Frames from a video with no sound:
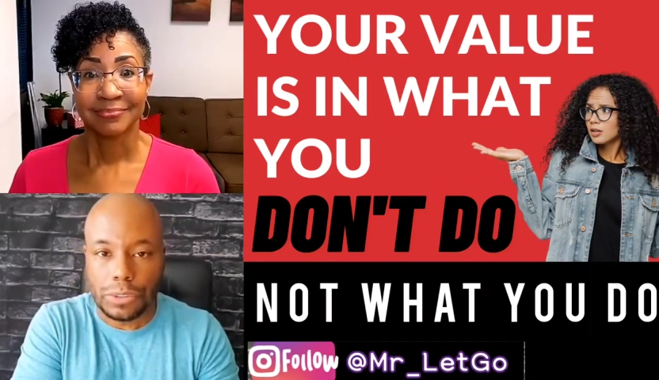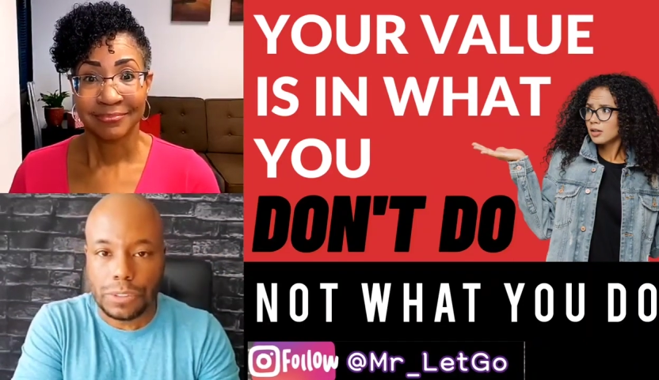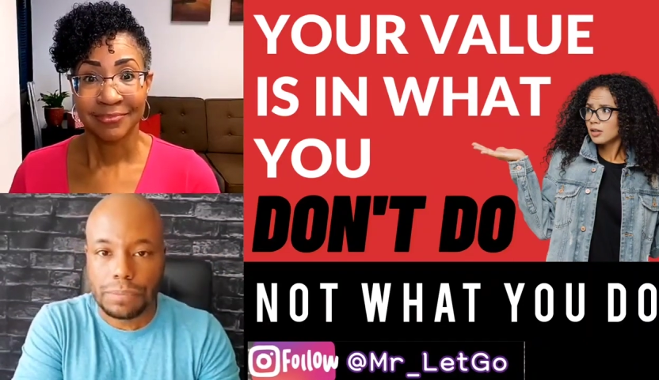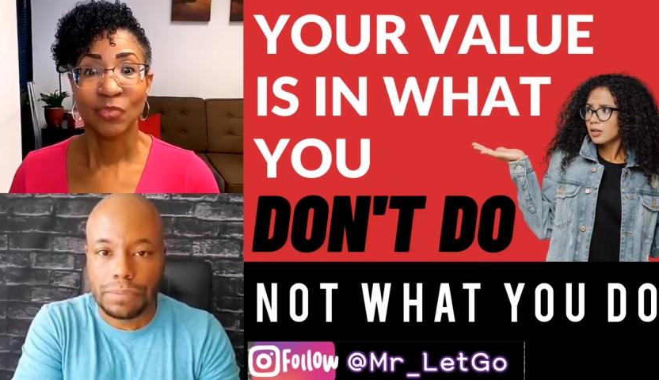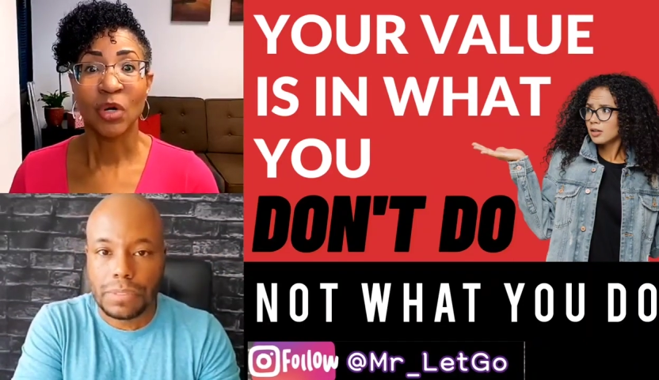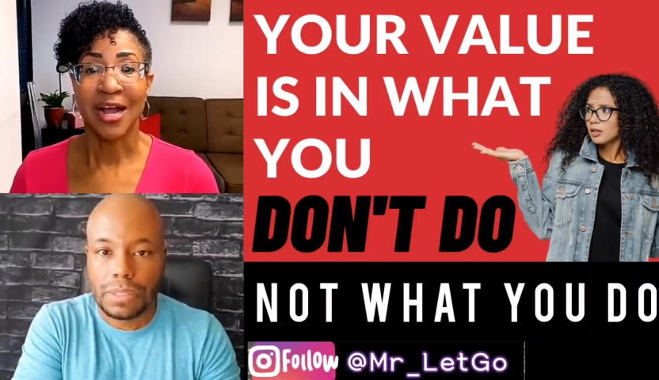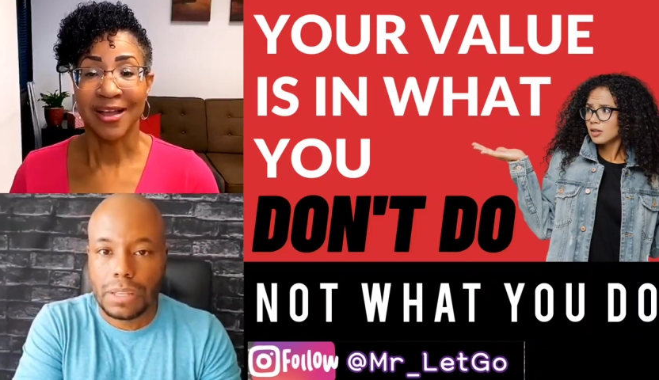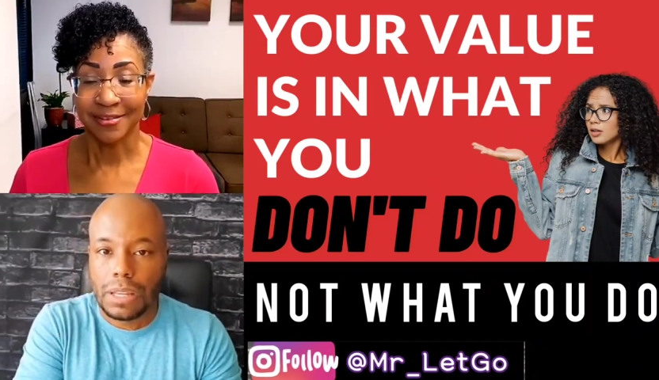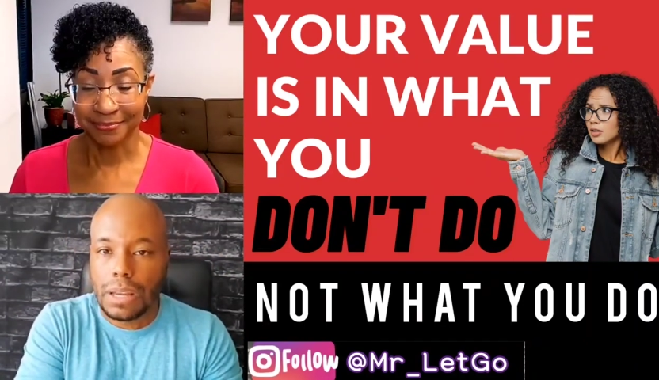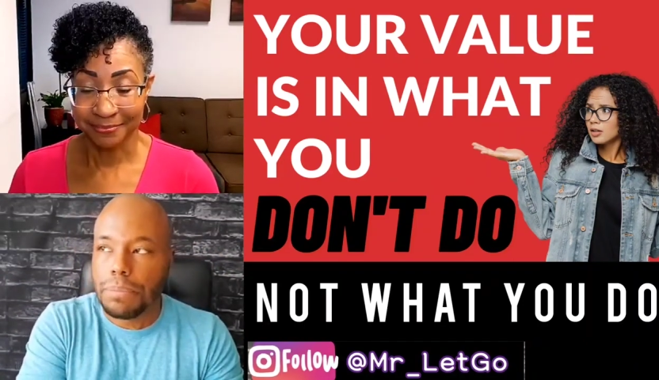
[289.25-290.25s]
Speaker 1: Right.
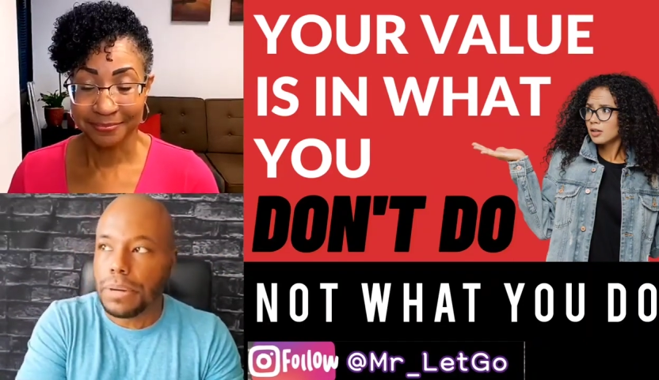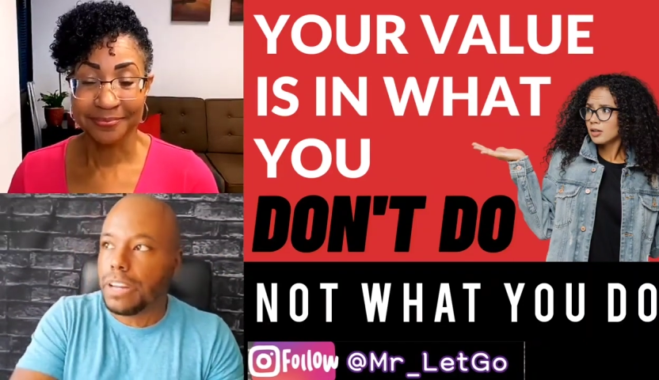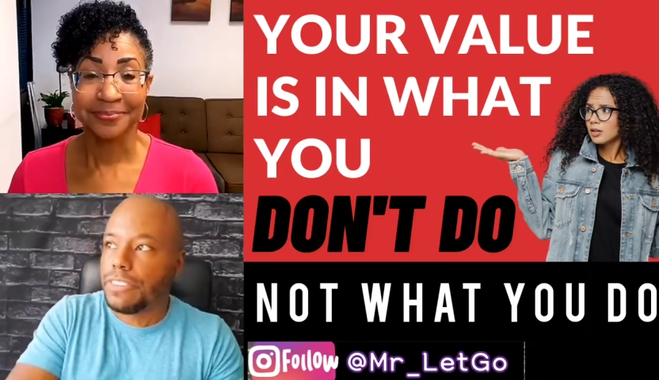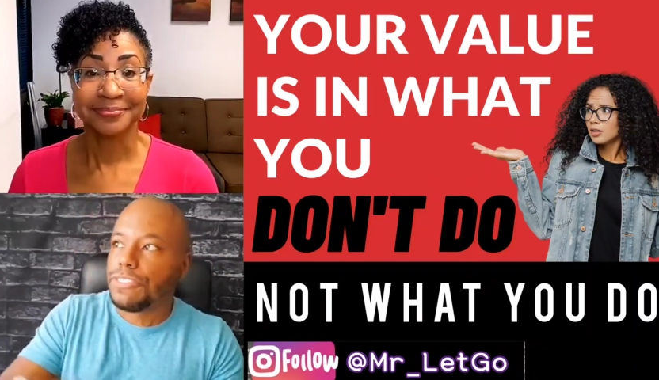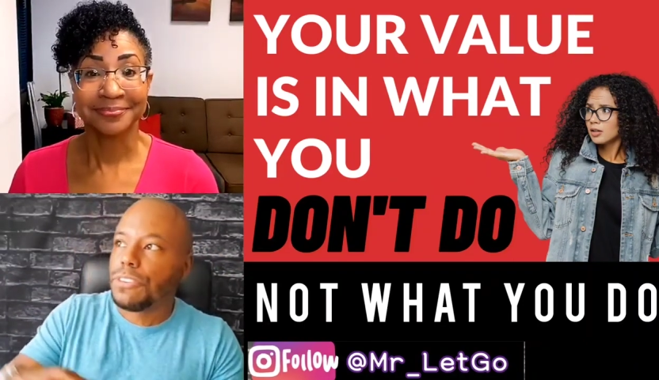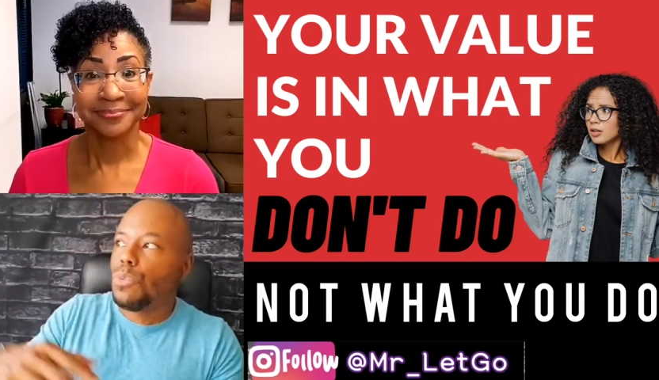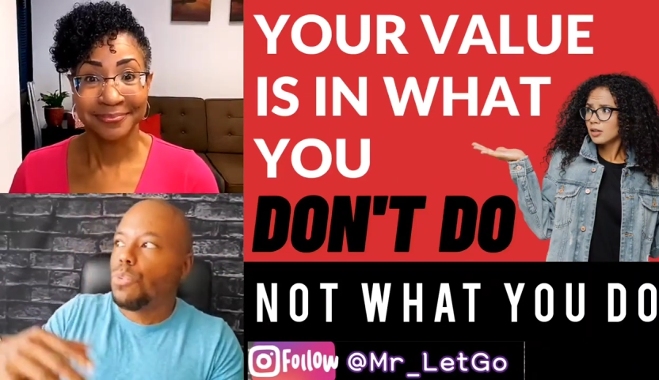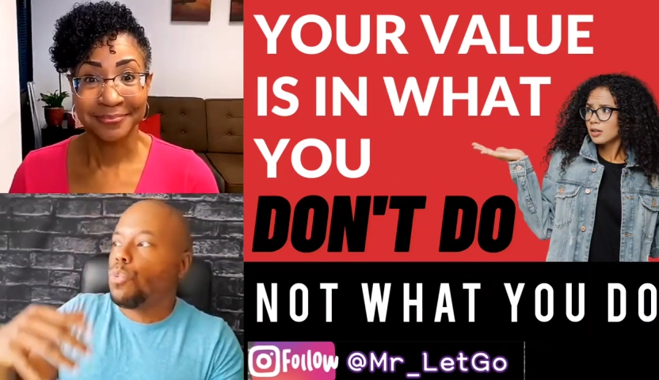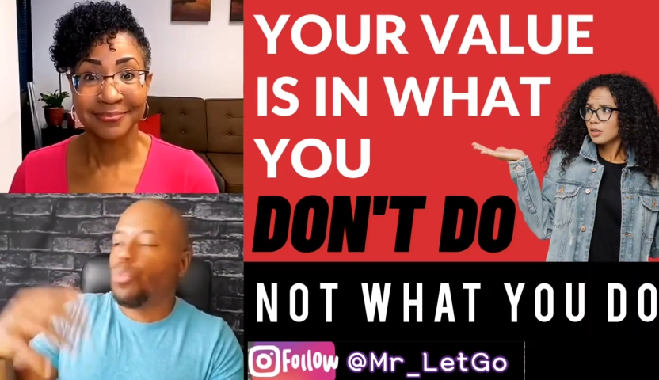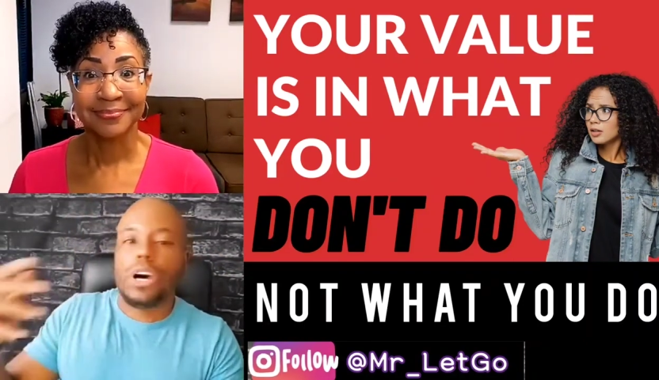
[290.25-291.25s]
But
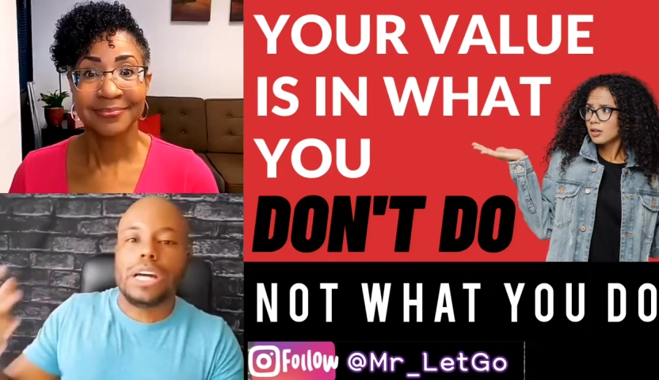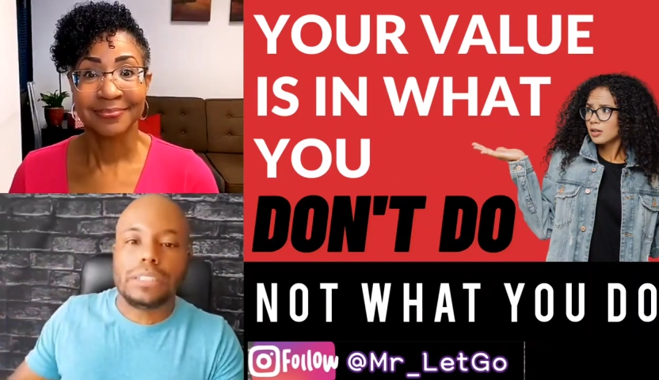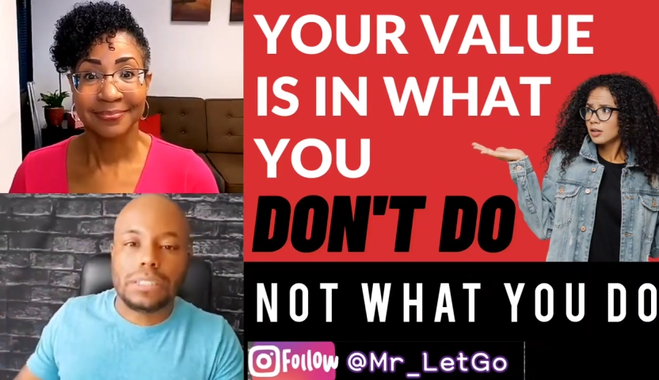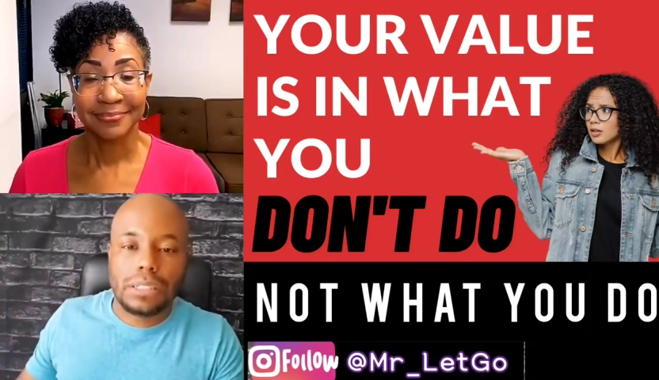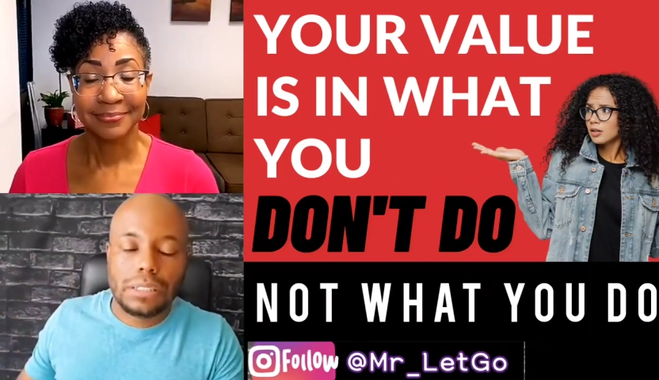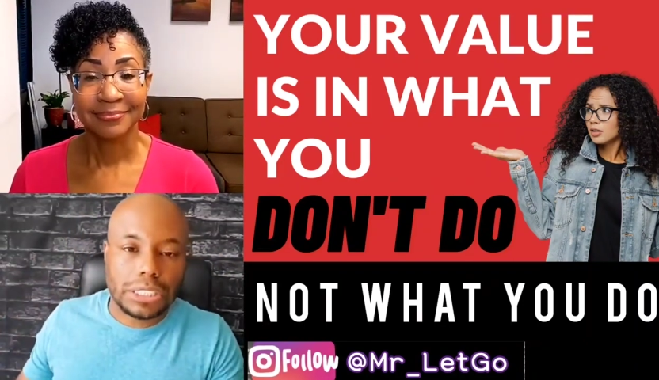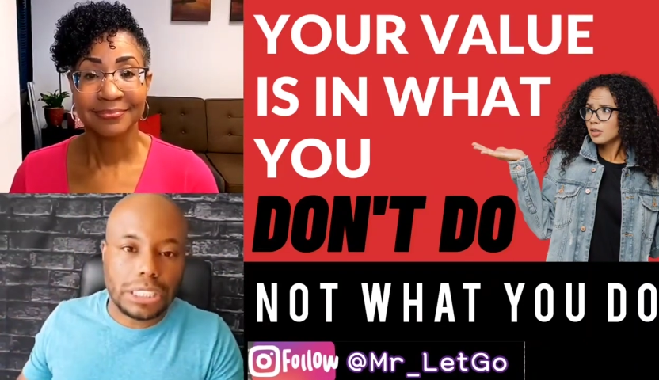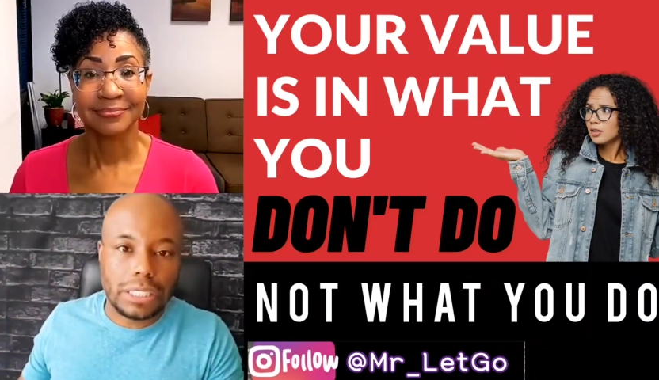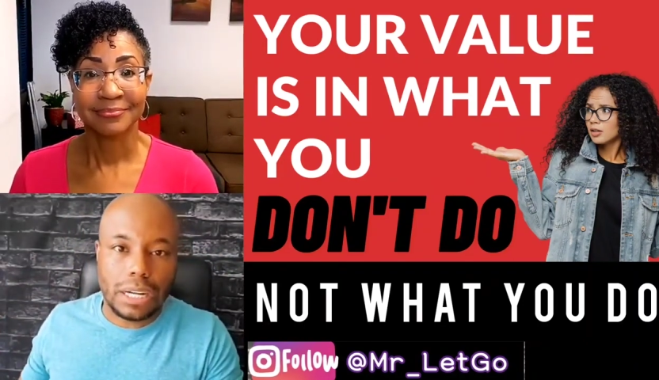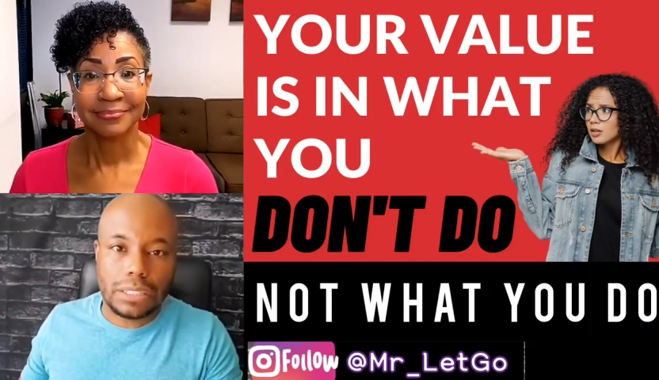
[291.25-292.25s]
what she
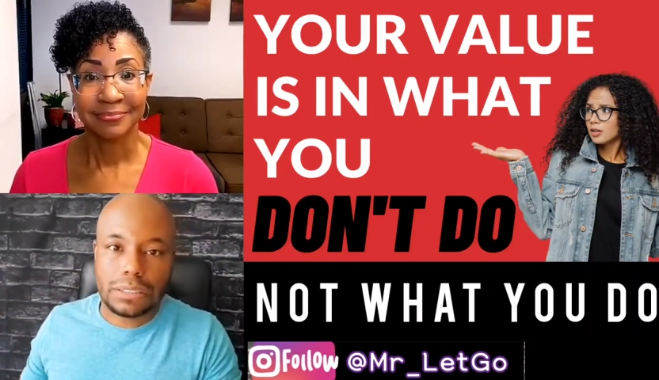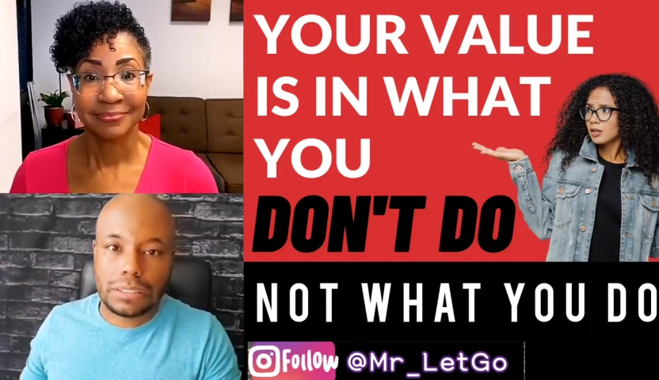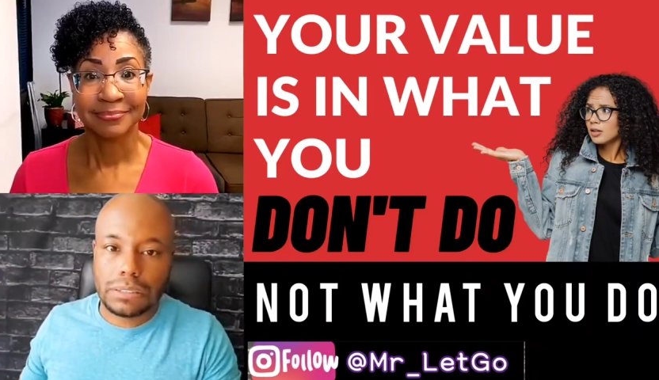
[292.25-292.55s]
does